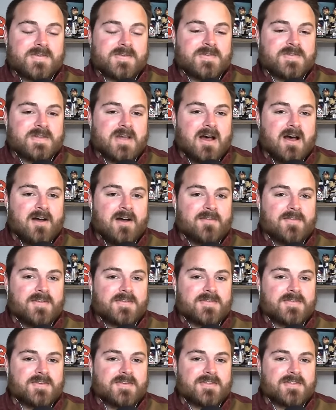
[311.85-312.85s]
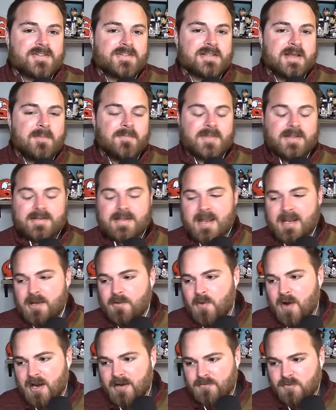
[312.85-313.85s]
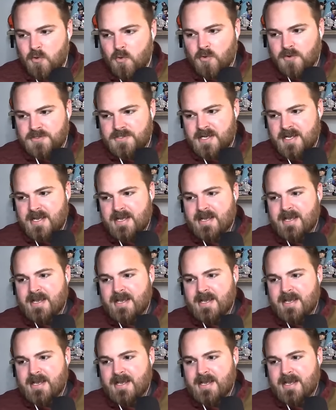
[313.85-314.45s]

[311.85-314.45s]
is something. Danny White, of course,